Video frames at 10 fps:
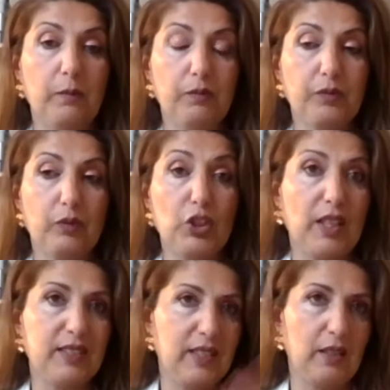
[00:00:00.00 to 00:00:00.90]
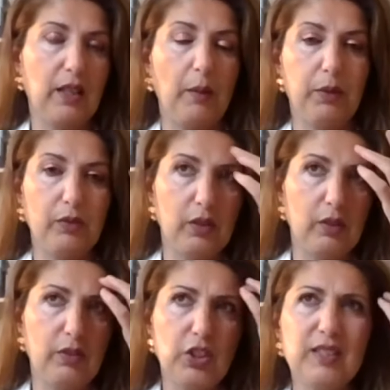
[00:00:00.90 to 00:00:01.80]
which I set
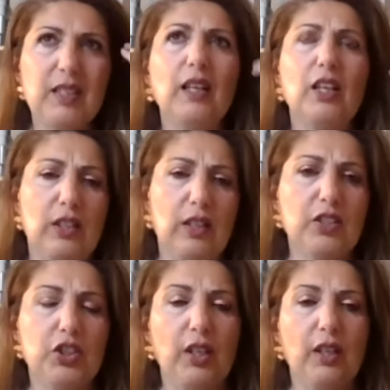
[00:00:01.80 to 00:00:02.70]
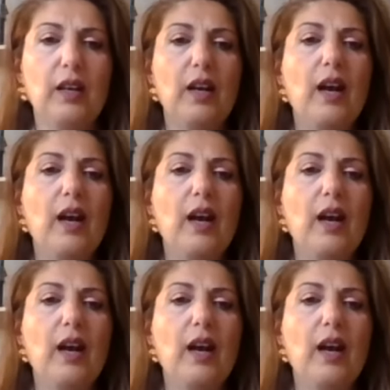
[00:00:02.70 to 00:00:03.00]
actually last year.